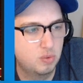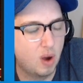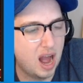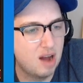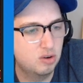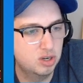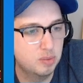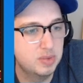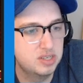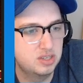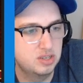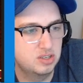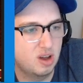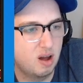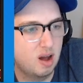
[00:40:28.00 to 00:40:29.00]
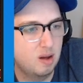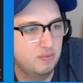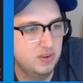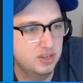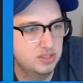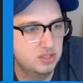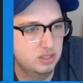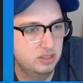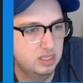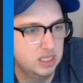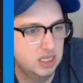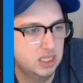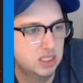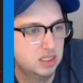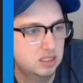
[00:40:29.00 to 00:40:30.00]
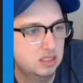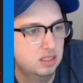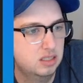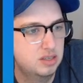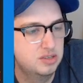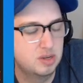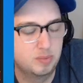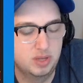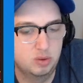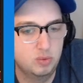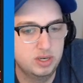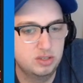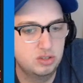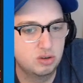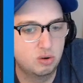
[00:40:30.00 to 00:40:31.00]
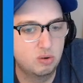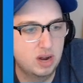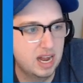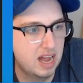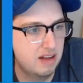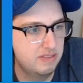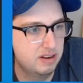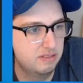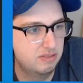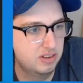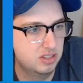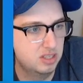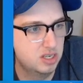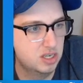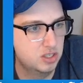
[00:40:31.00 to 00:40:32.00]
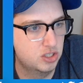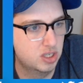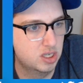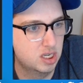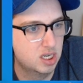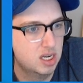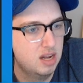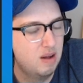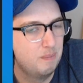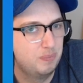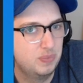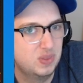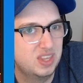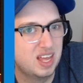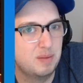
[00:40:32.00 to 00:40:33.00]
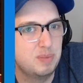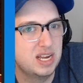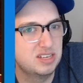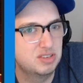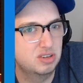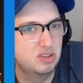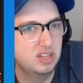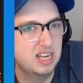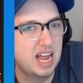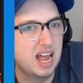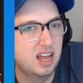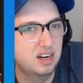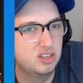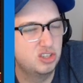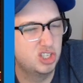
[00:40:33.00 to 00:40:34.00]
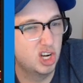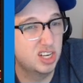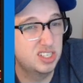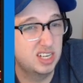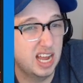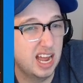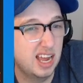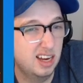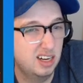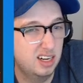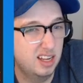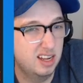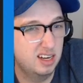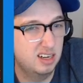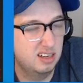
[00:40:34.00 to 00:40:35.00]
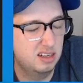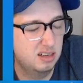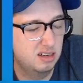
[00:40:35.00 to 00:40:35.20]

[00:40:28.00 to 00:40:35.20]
Alchemist is obviously something we don't have in 5th edition. They basically just added it